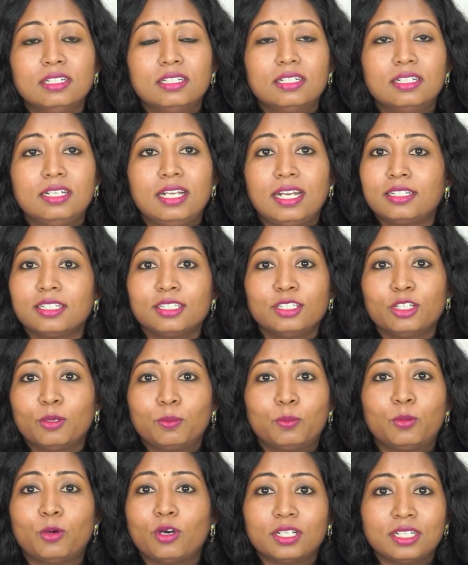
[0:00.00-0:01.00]
letting
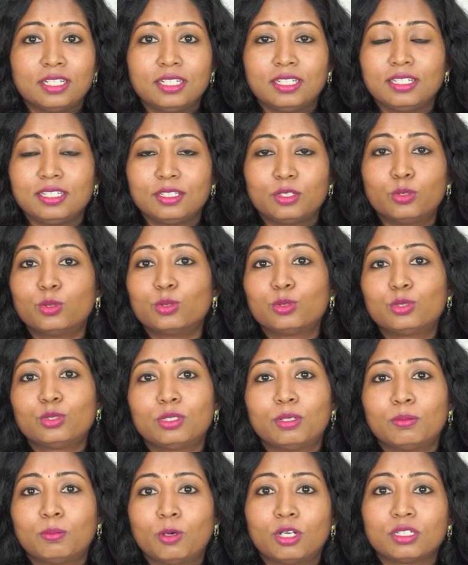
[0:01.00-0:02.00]
your body go
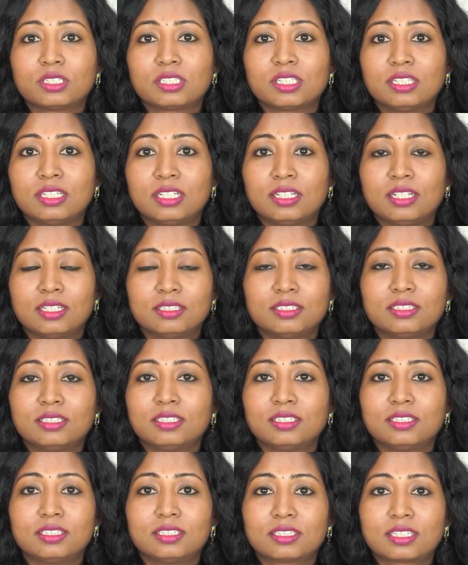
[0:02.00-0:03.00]
through abortion and
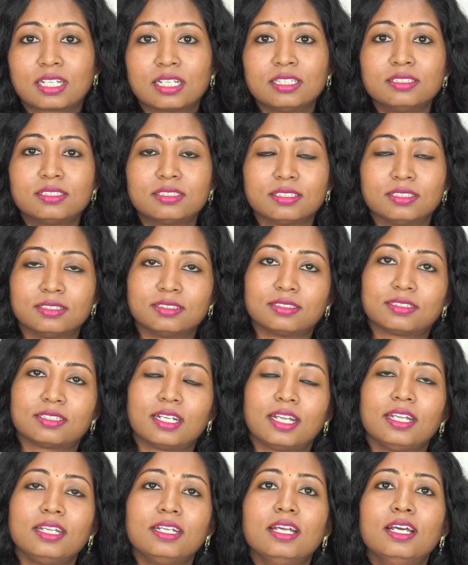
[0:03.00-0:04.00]
other concerns,
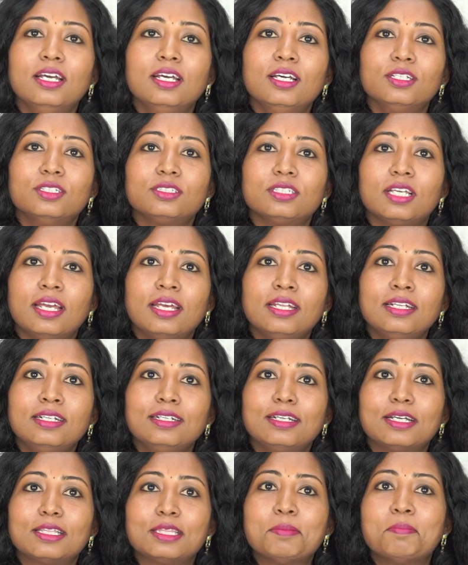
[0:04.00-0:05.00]
right?
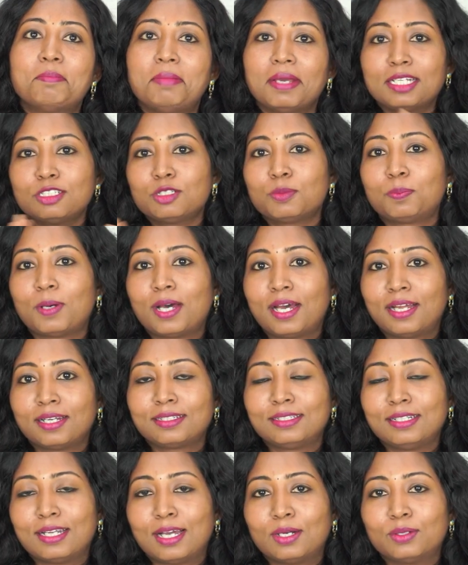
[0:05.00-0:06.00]
And the best
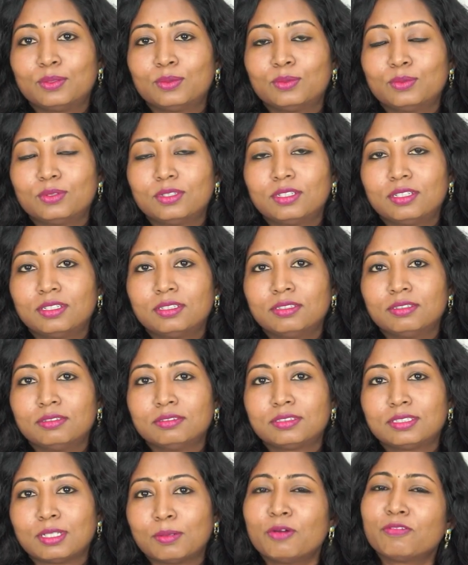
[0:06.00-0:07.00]
part
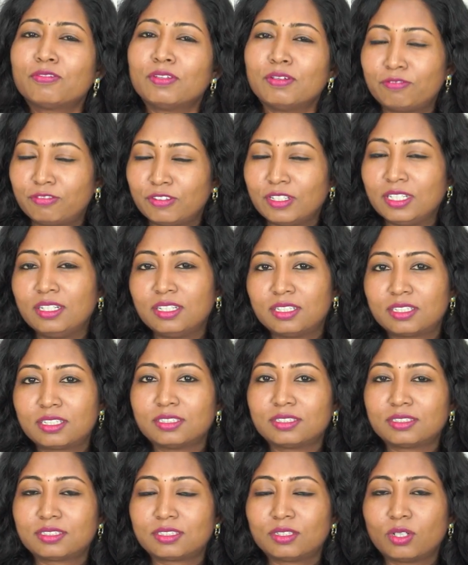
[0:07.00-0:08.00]
now, some of them feel it
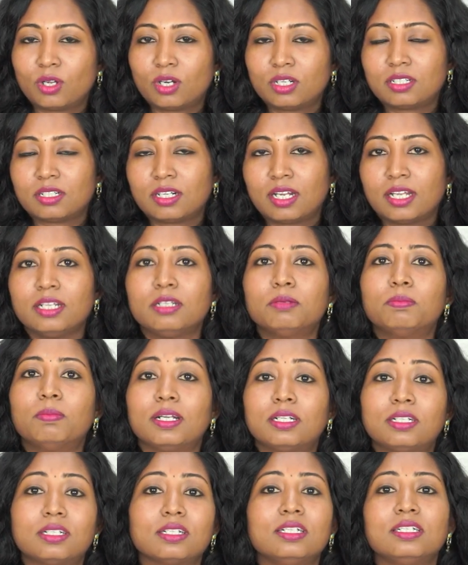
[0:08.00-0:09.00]
is not right,
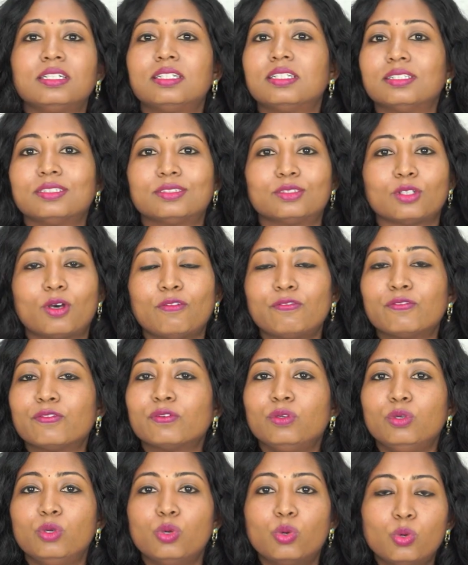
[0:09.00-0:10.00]
but it is
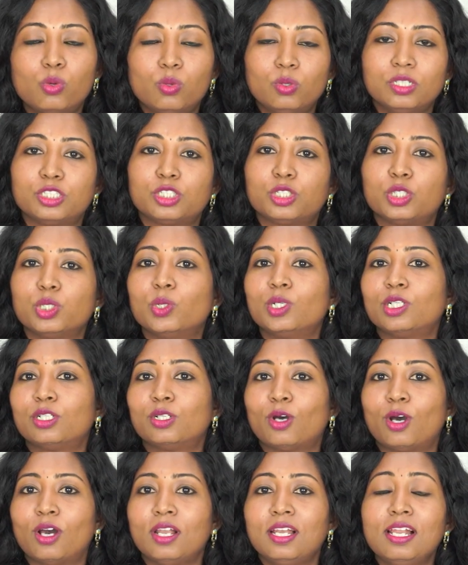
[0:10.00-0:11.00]
of no issue
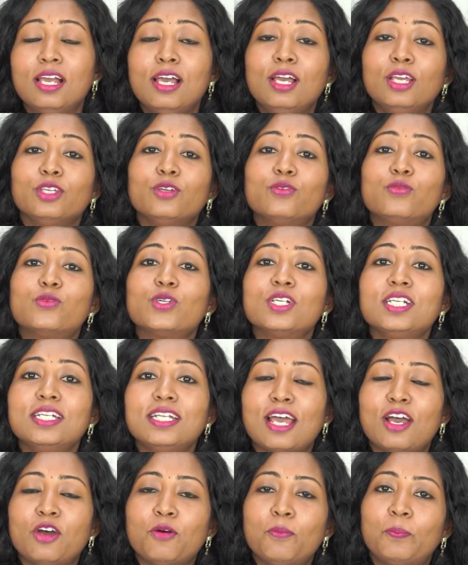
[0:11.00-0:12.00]
at all. You
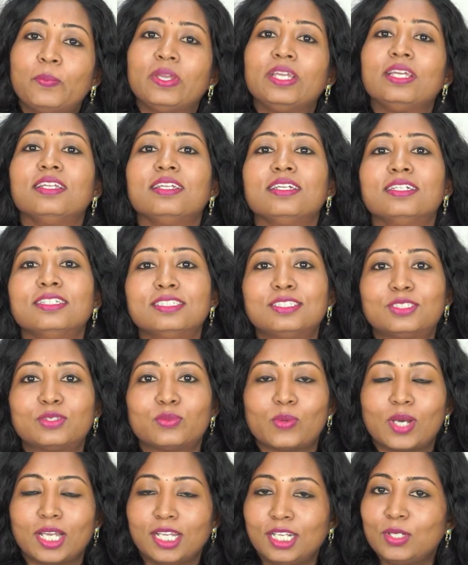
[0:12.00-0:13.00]
wouldn't have periods
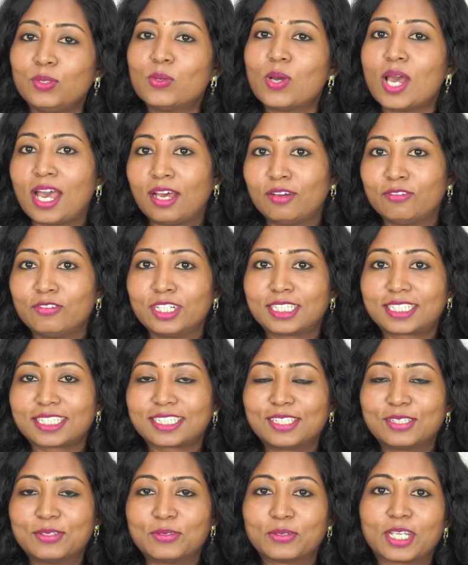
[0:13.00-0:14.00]
while you have it,
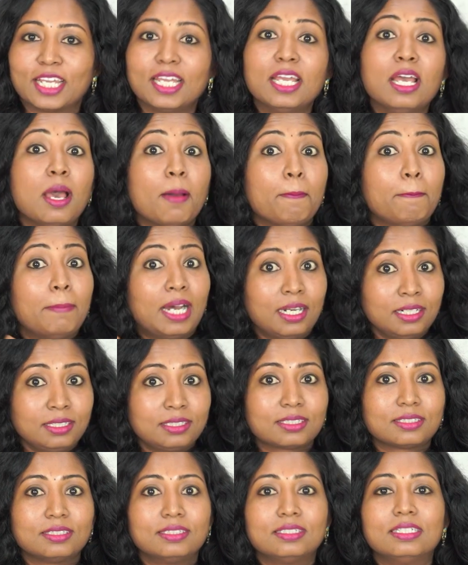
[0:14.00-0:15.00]
okay? But